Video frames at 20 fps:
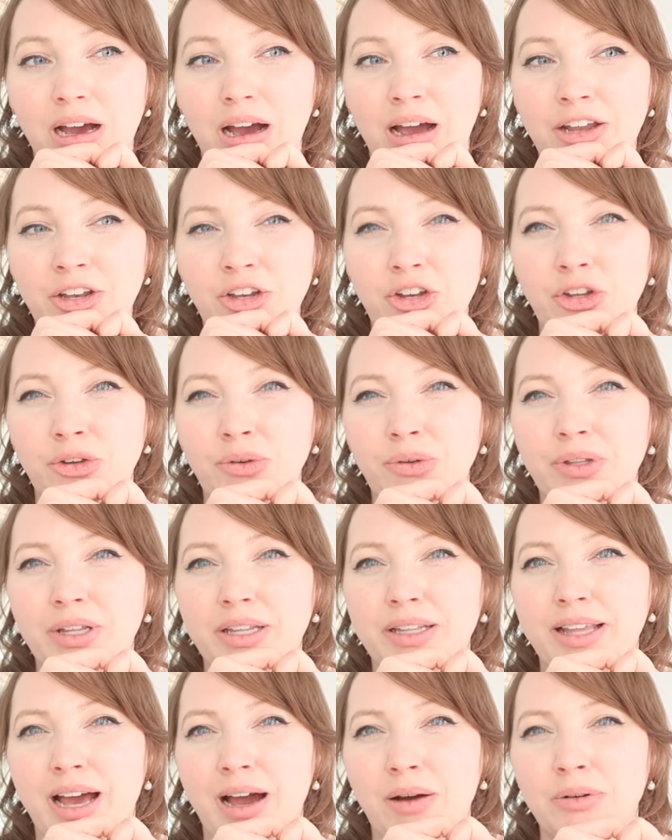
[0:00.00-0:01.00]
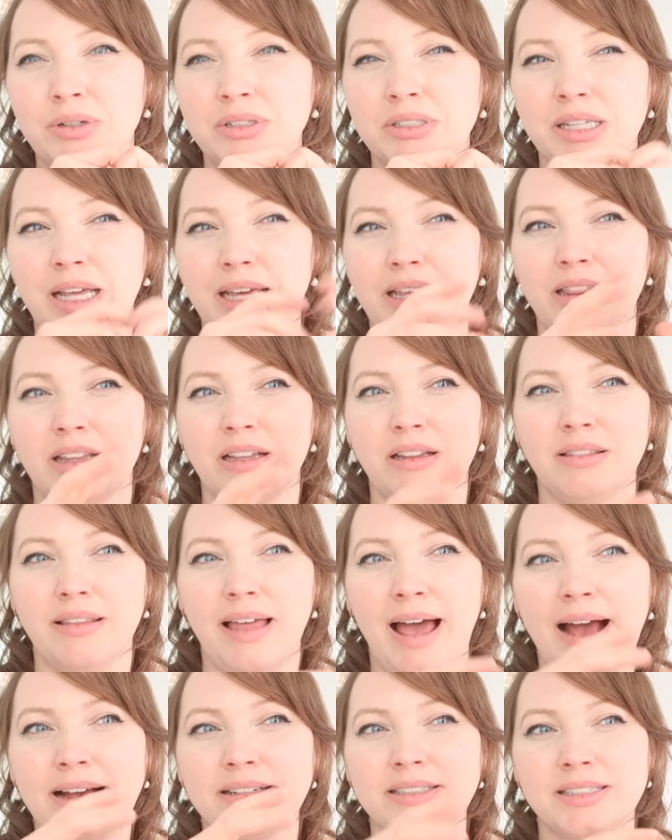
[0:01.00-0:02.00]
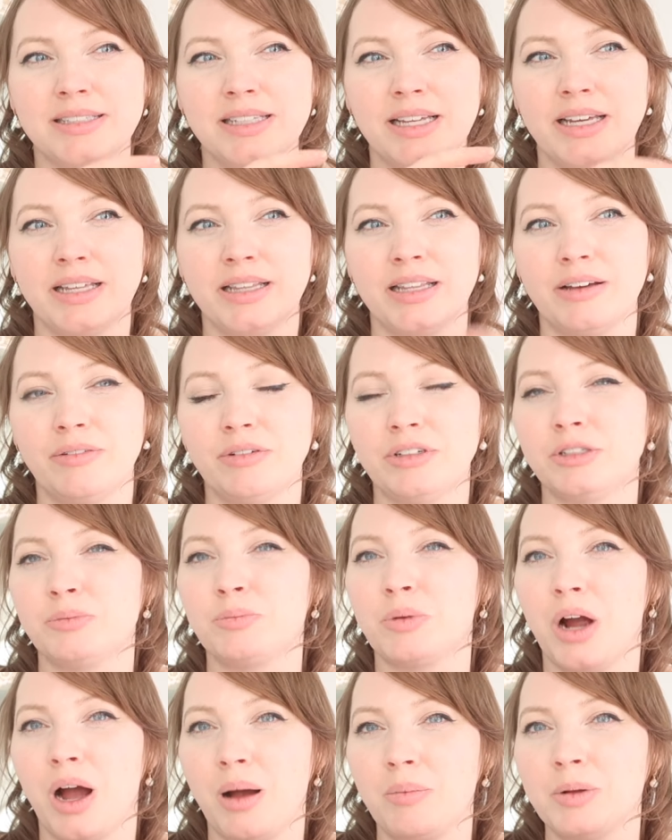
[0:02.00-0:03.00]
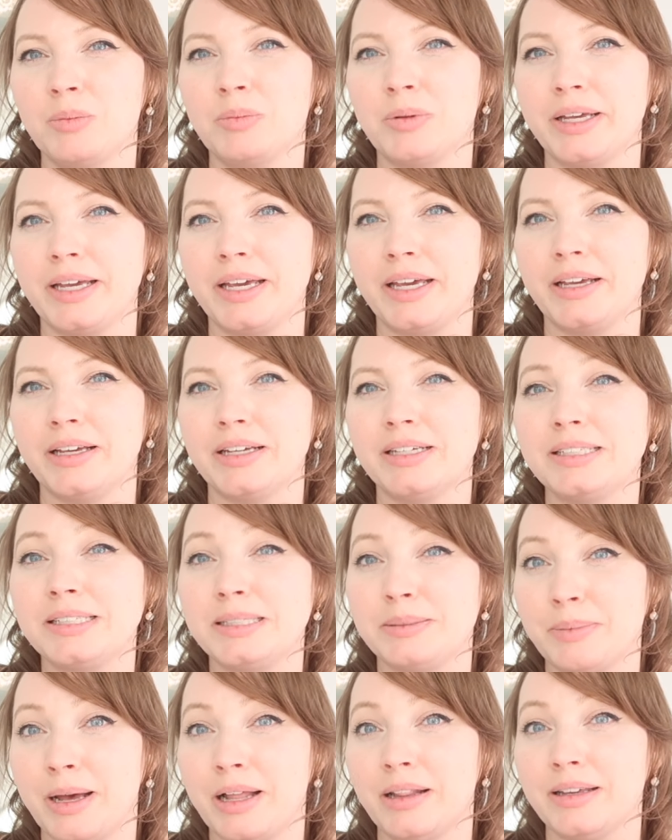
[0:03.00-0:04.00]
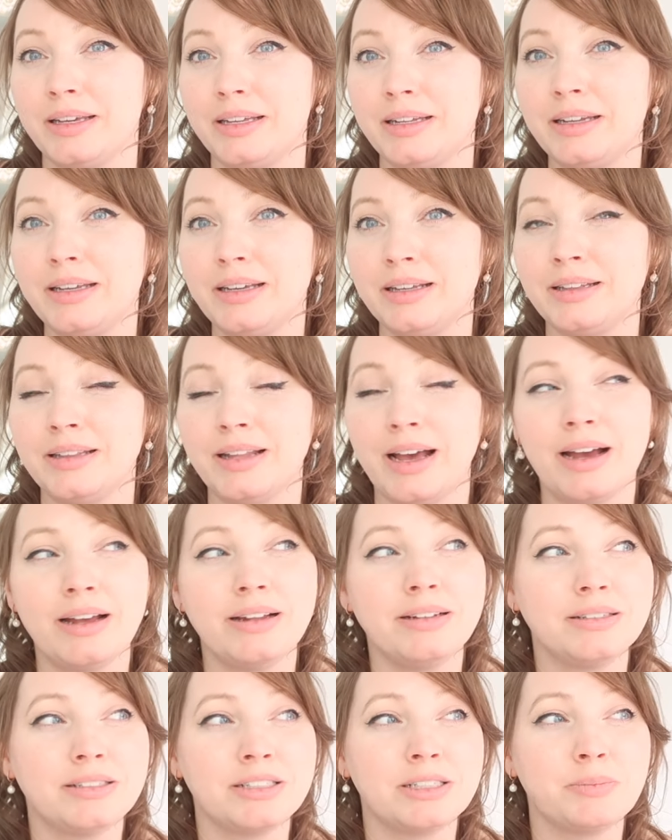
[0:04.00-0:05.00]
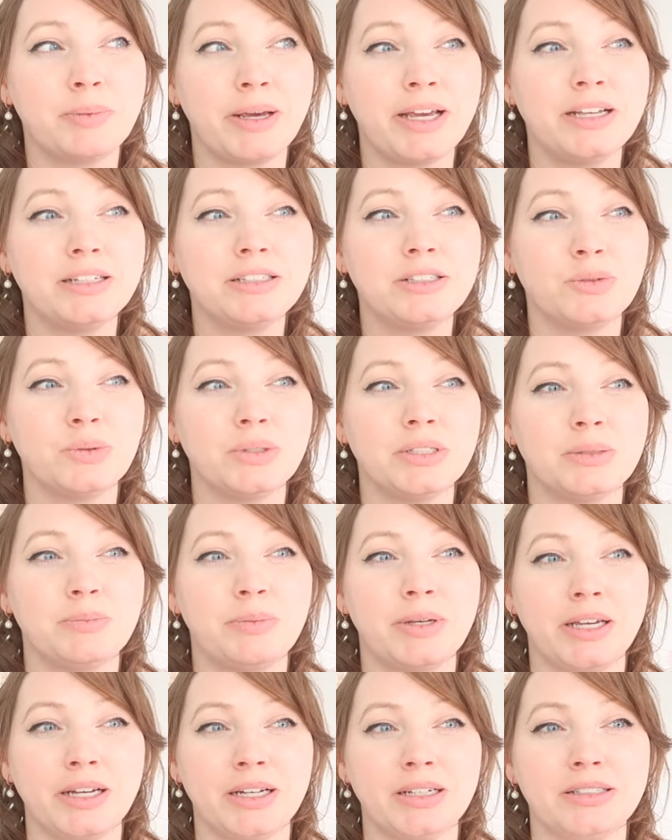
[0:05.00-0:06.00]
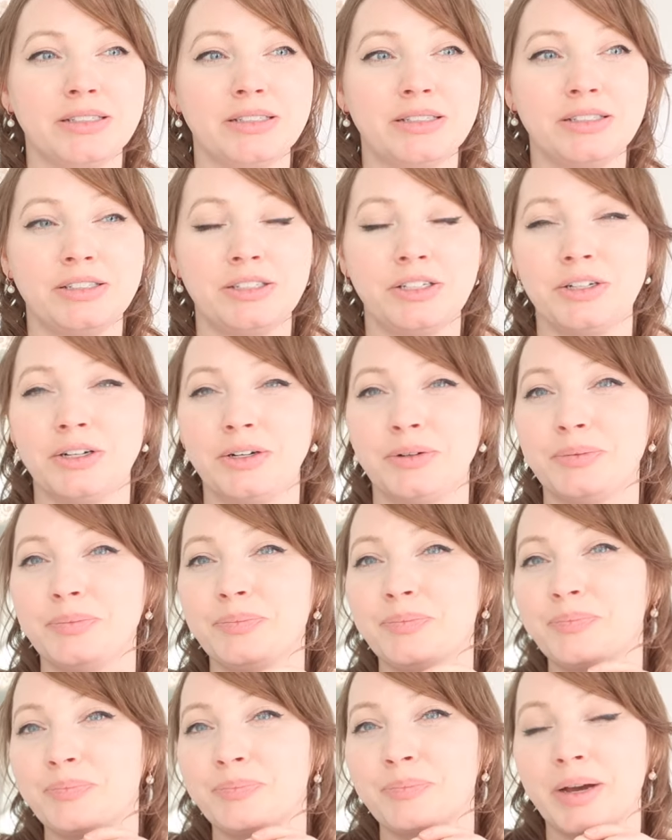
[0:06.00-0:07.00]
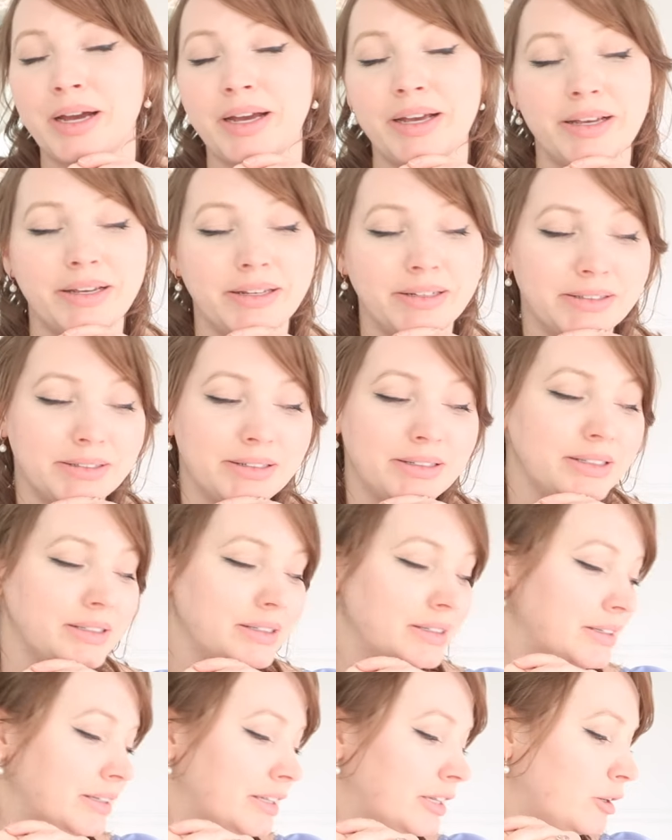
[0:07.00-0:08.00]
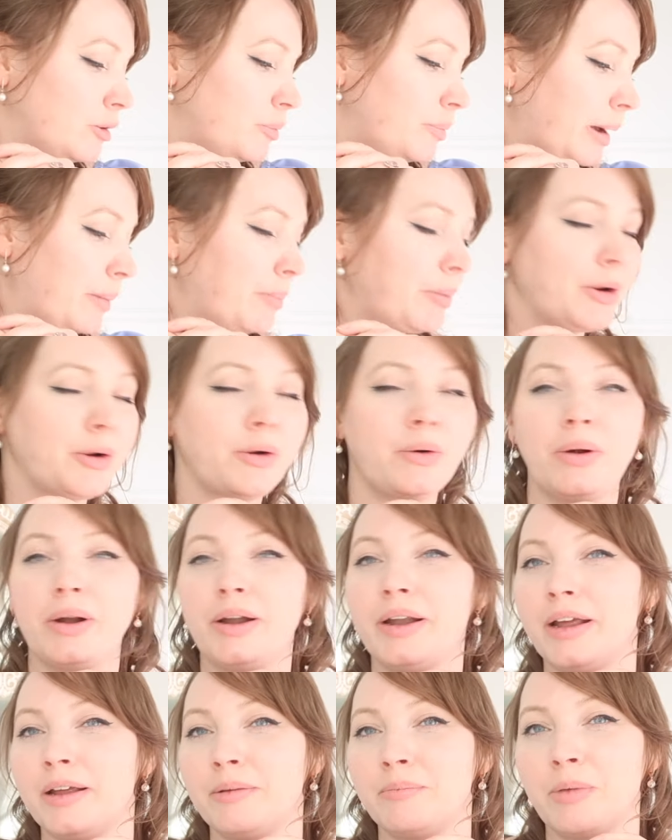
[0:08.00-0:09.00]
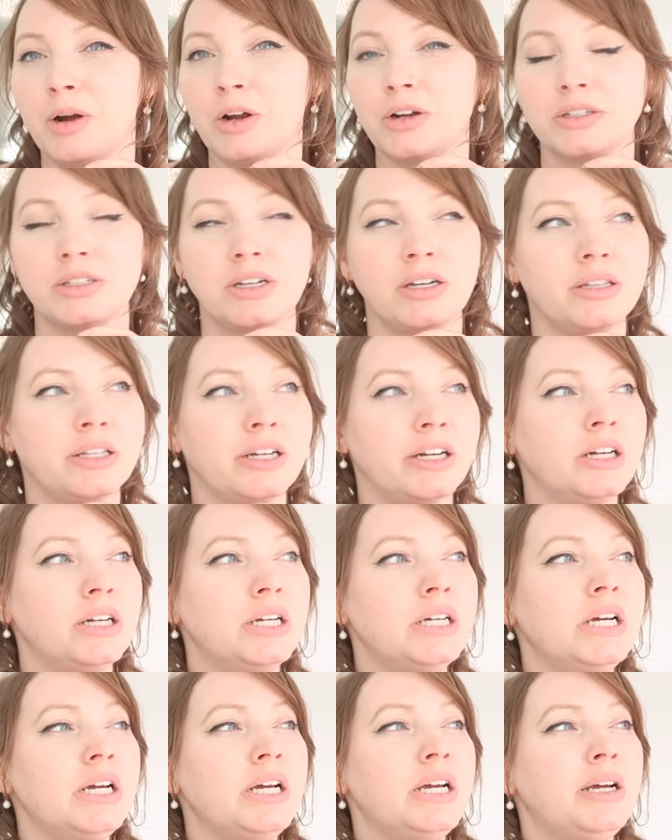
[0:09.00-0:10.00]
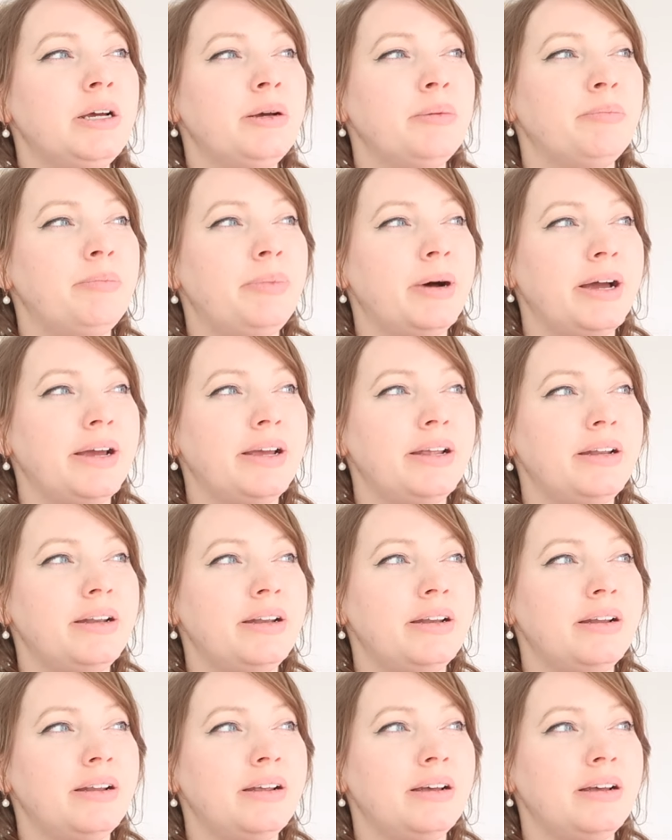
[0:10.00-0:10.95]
I knew that that was like the last thing that was probably smelling in that space was because, you know, my little peppercorn had marked on there. But